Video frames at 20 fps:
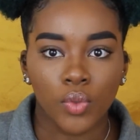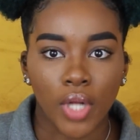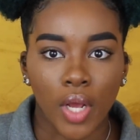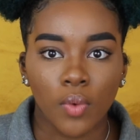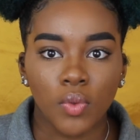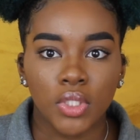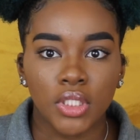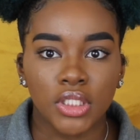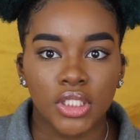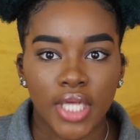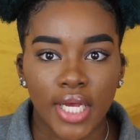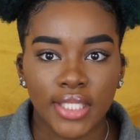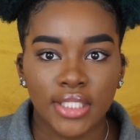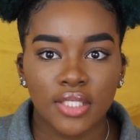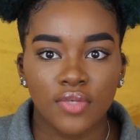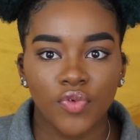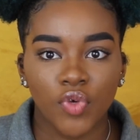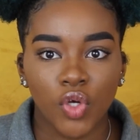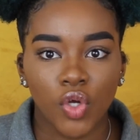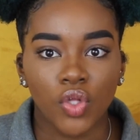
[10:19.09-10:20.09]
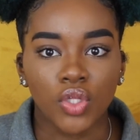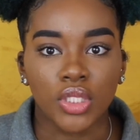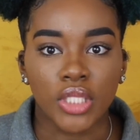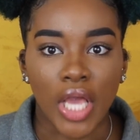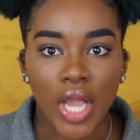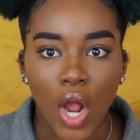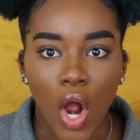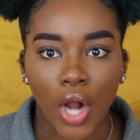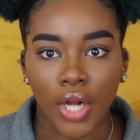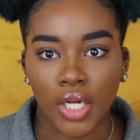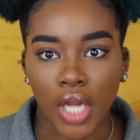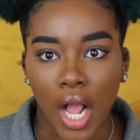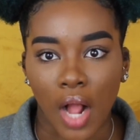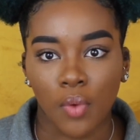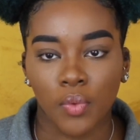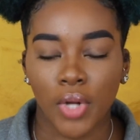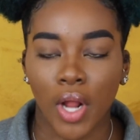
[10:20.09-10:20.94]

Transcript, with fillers: When I went in Jacksonville, they are not.